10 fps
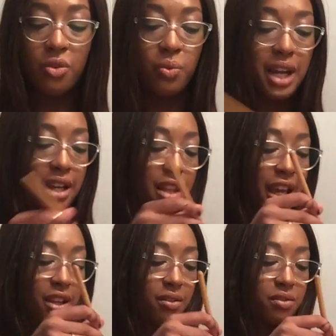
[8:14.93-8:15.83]
when I
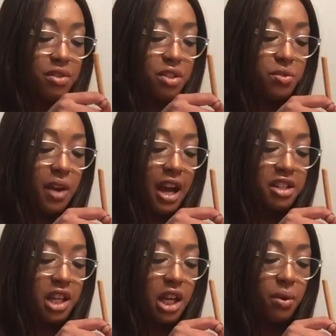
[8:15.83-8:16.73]
do
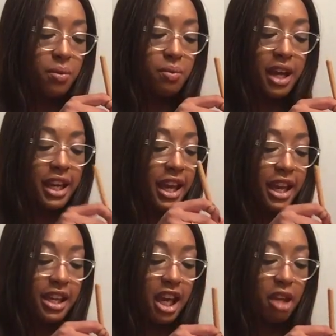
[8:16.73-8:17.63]
eyeshadow, I
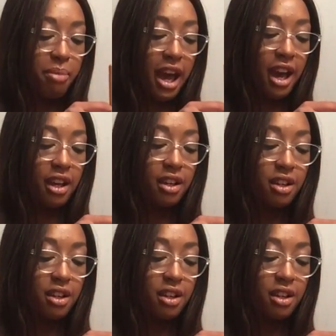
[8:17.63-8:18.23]
hate kickback.